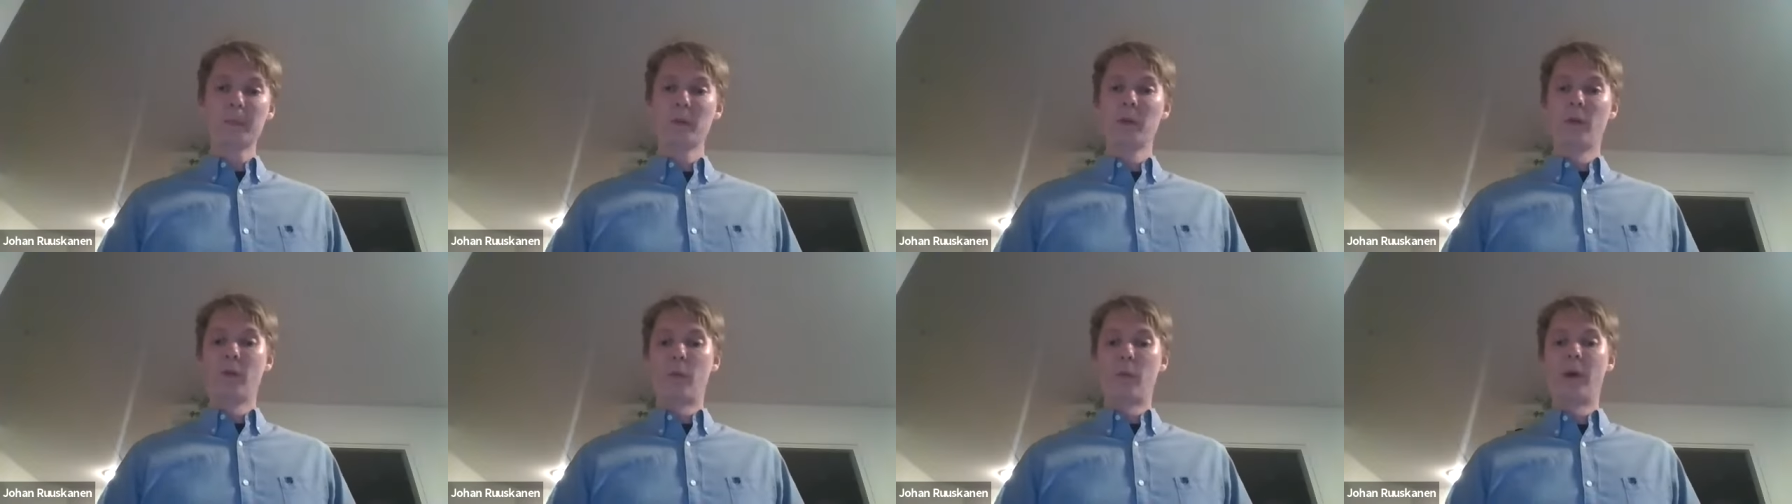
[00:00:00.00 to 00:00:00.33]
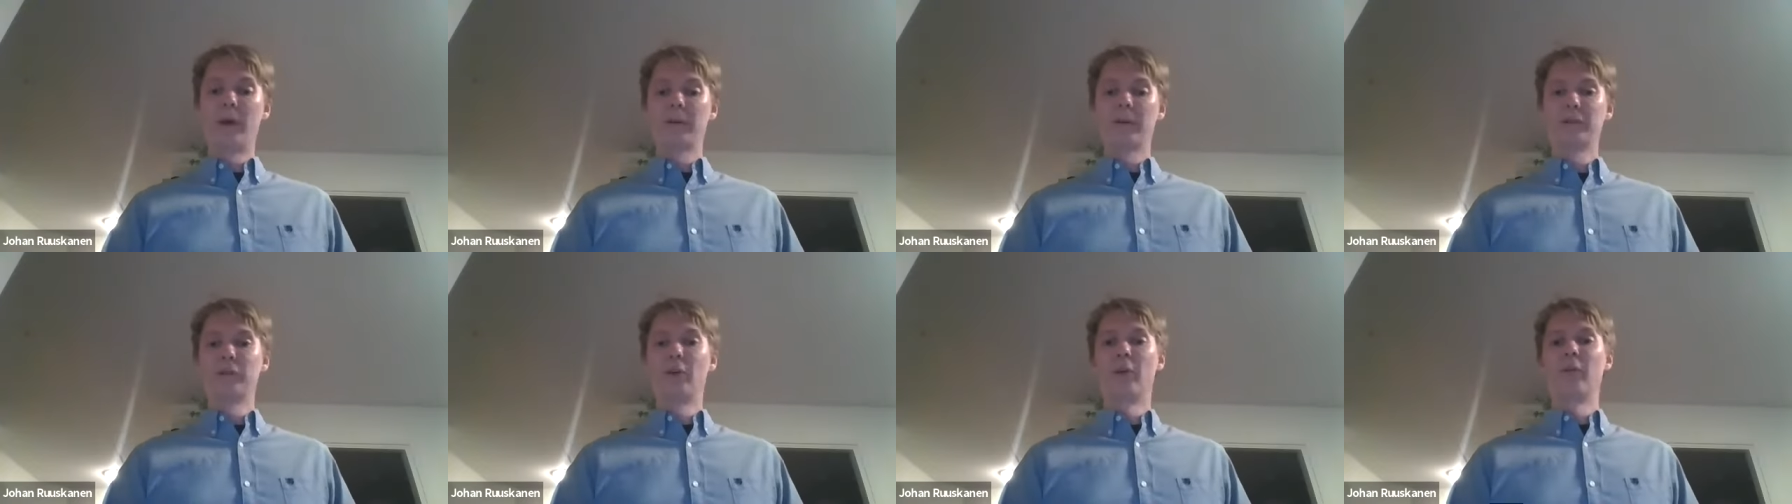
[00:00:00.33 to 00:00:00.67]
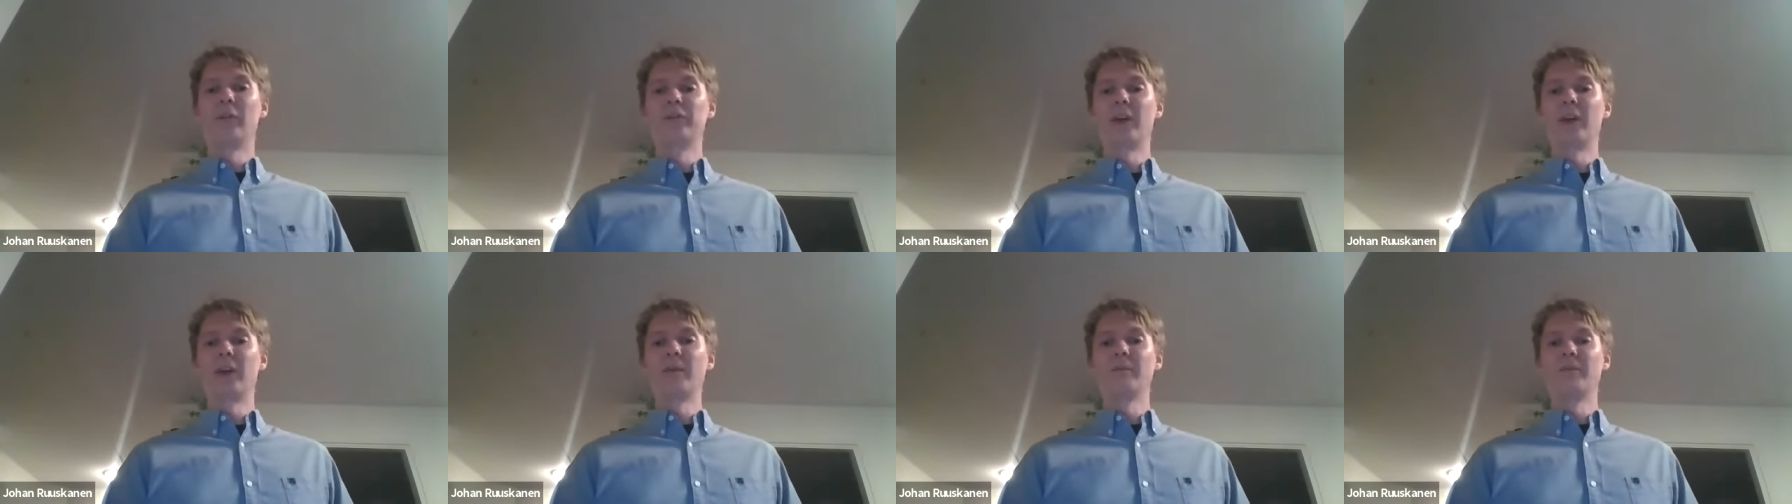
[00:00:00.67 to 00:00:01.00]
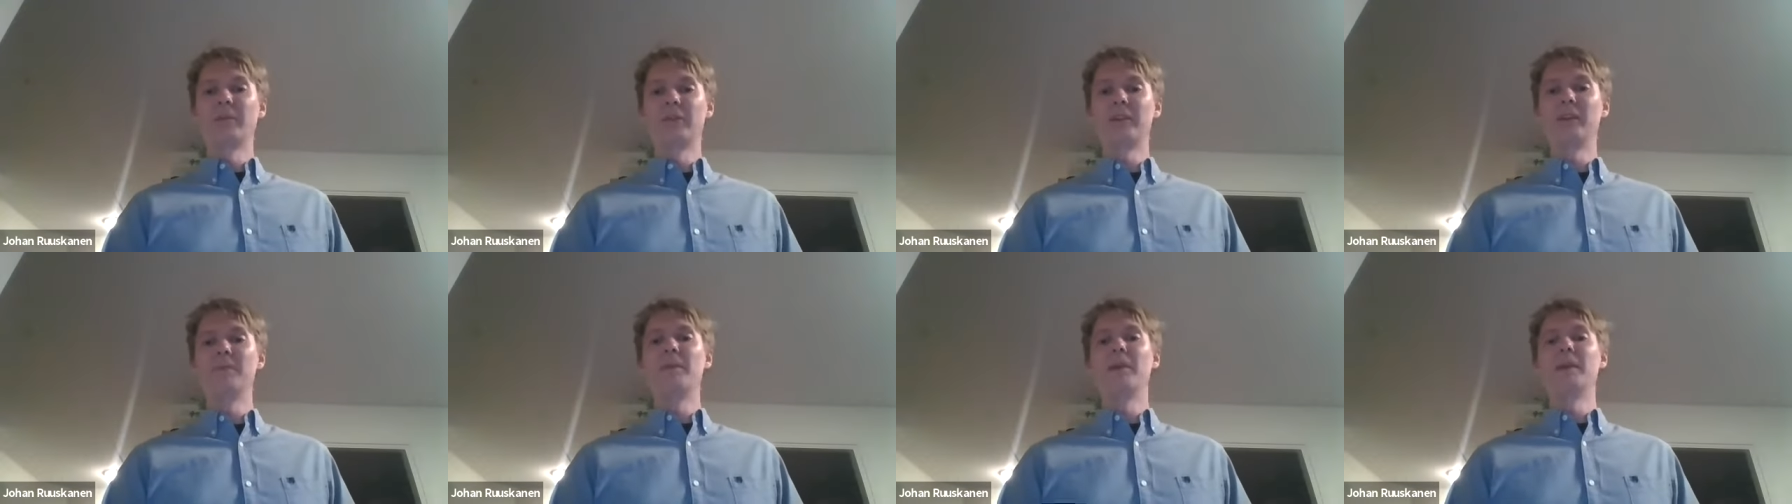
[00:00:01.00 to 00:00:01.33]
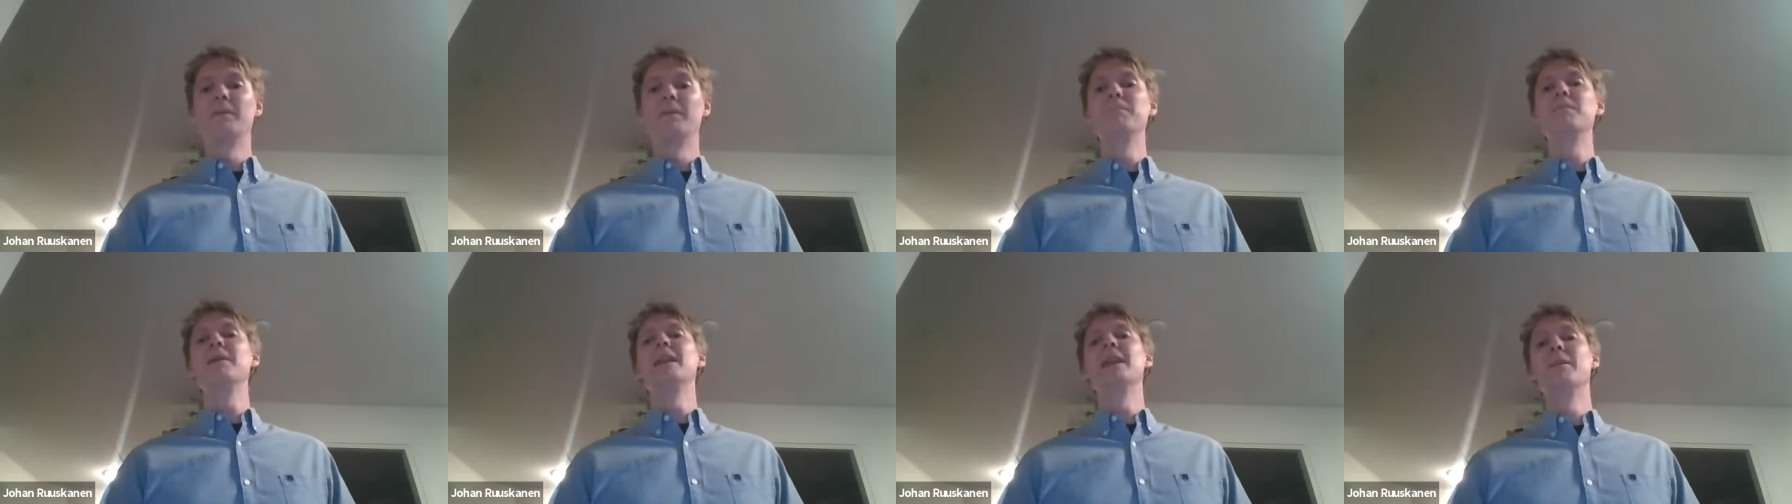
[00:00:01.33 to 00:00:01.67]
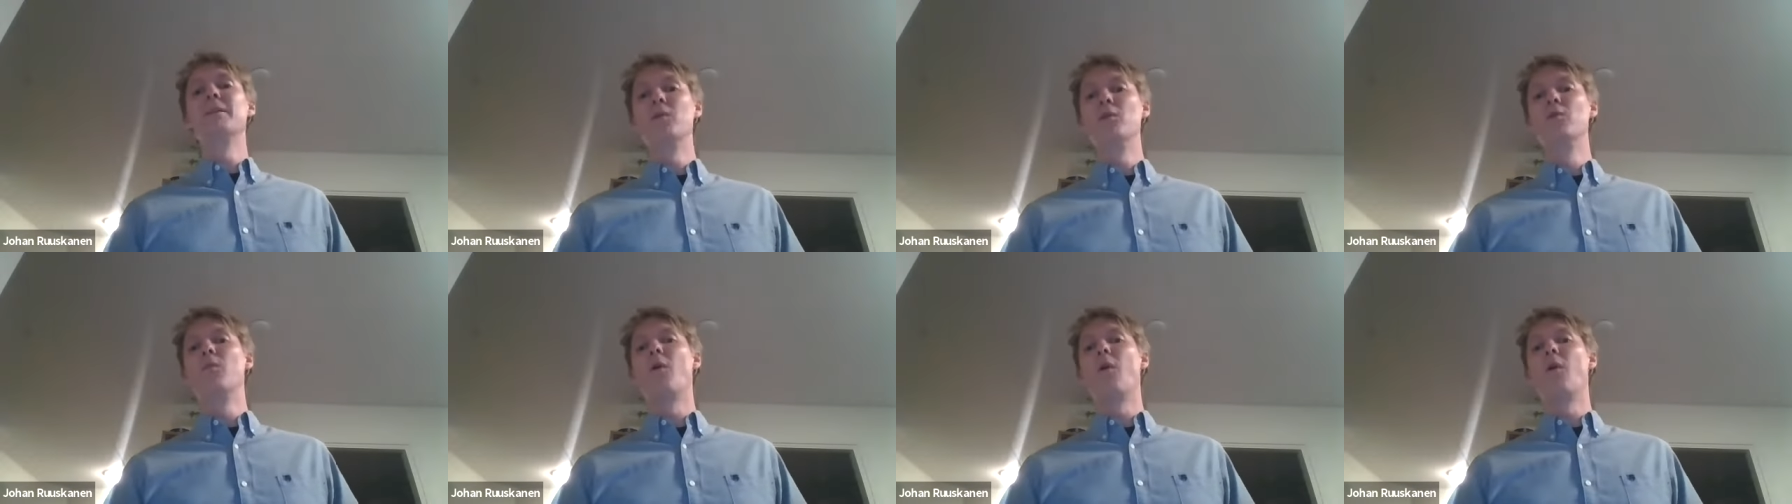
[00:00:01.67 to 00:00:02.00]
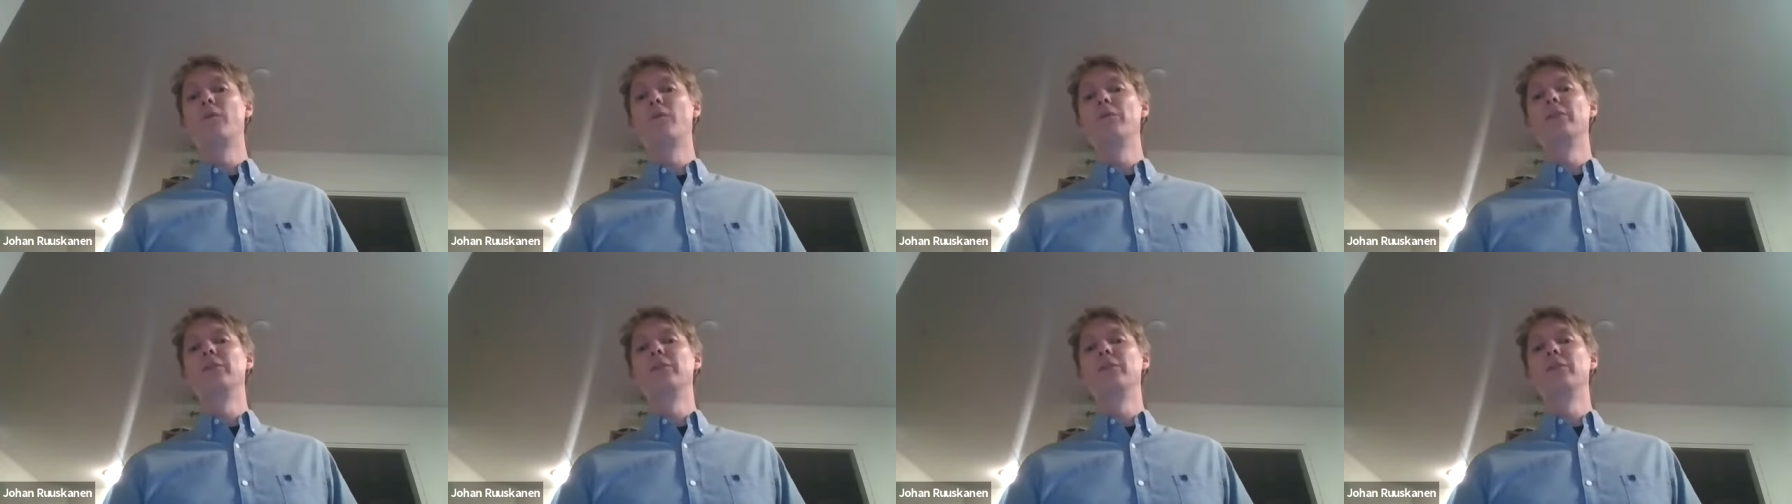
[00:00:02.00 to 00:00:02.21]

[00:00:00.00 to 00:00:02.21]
where the service times are simply the minimum of the